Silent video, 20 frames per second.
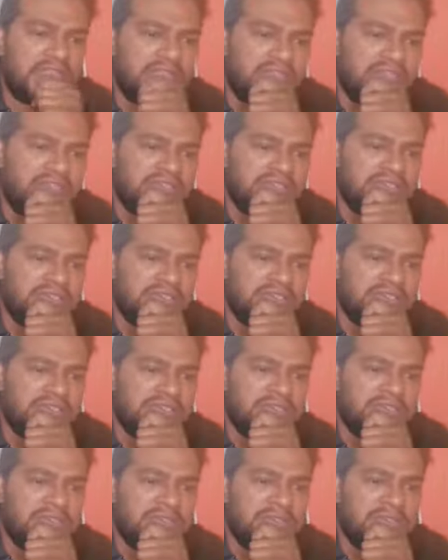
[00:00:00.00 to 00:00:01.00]
that
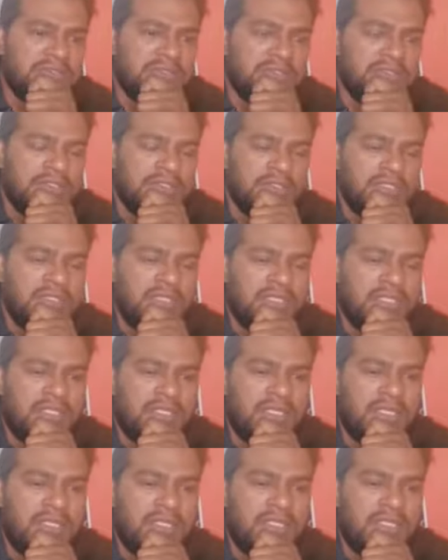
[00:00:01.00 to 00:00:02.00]

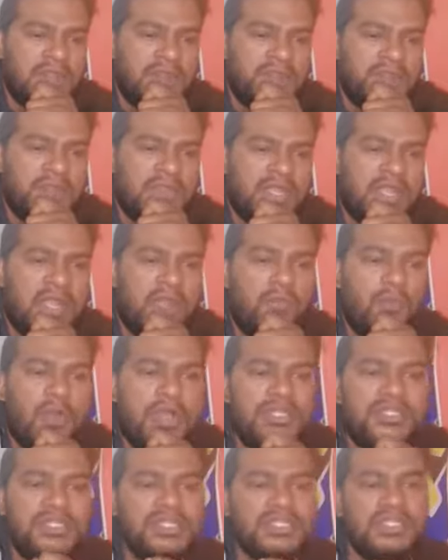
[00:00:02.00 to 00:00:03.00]
I
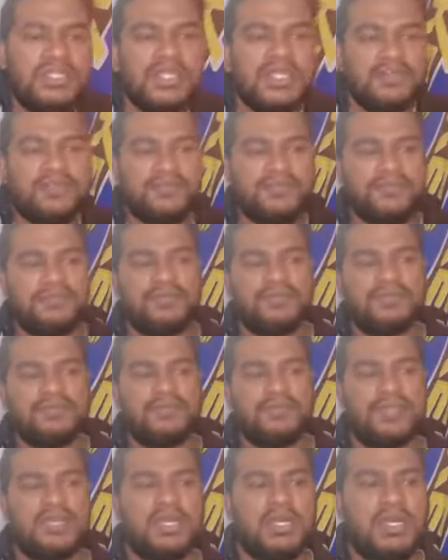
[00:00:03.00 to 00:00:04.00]
wonder
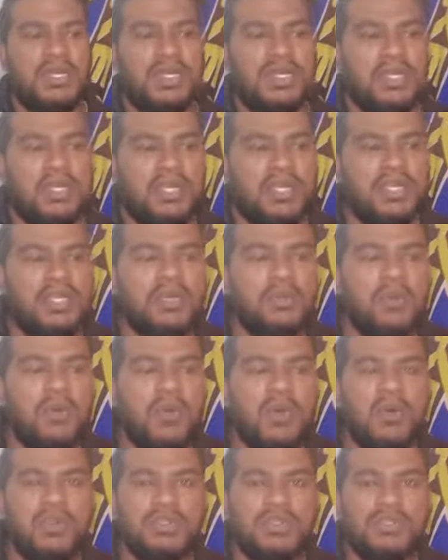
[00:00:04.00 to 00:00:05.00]
if in
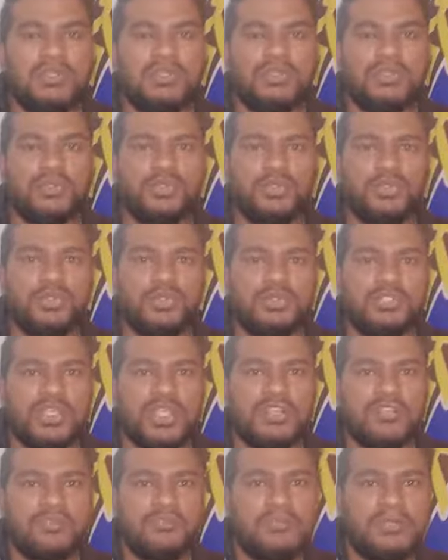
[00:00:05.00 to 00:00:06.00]
order to
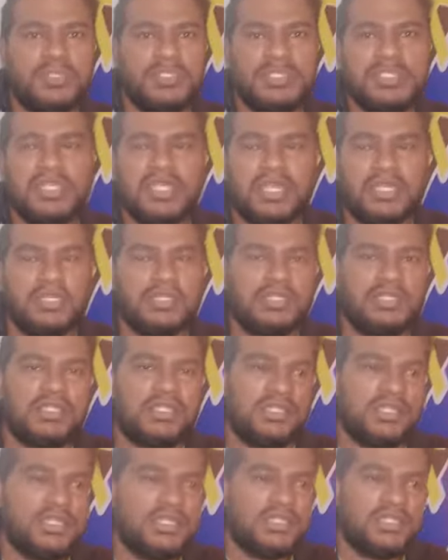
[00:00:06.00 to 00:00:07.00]
sort of mitigate
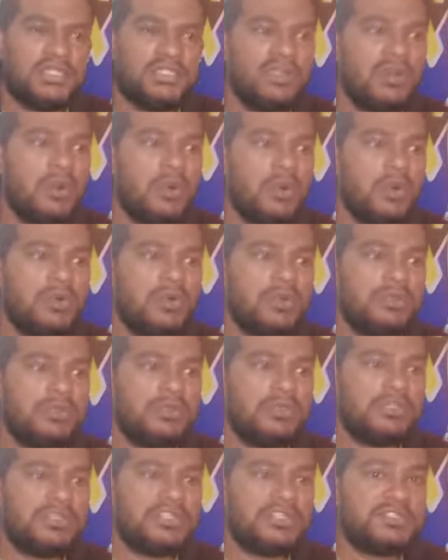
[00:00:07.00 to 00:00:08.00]
the
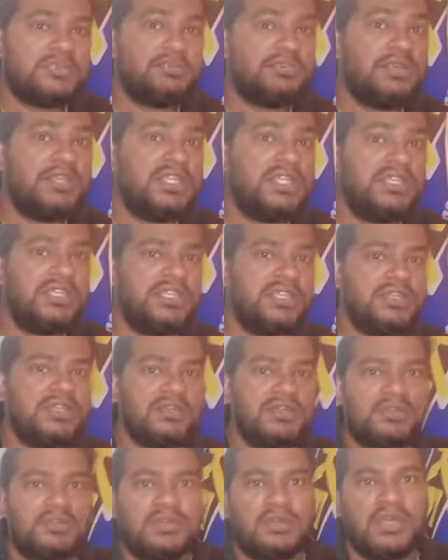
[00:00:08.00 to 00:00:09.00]
whole
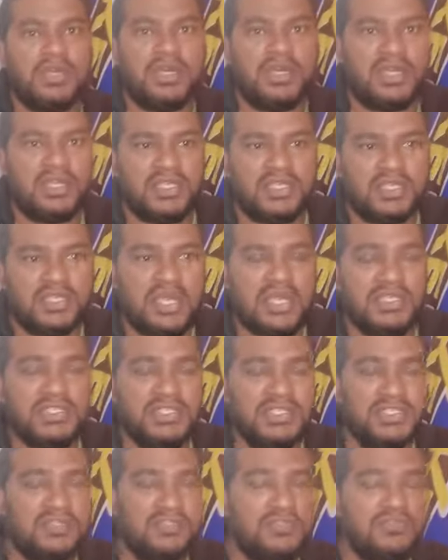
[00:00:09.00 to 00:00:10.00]
speeding in
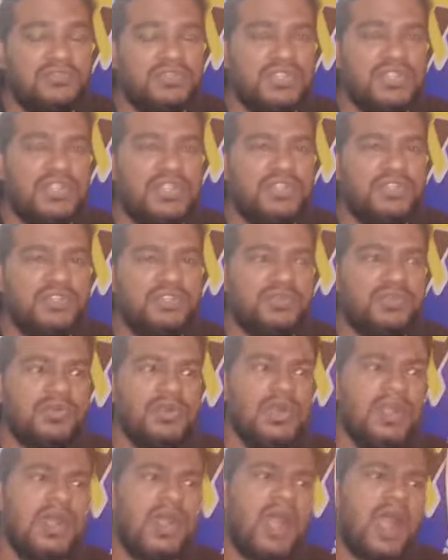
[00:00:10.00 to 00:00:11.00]
RC drifting issue,
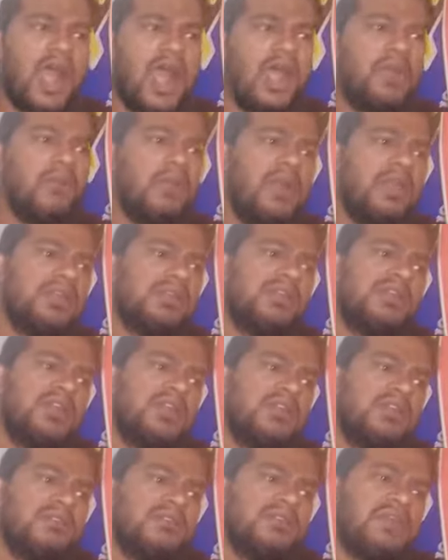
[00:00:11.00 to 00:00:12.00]
I wonder
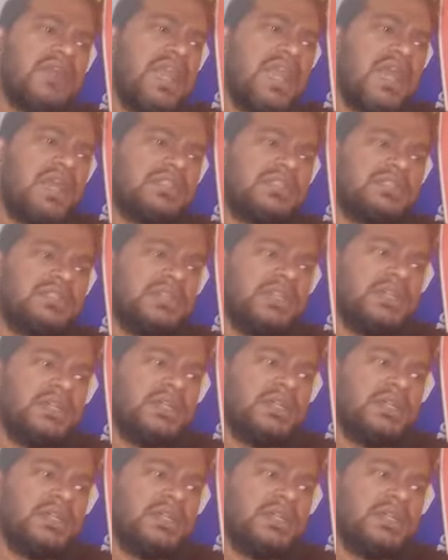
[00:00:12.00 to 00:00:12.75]
if at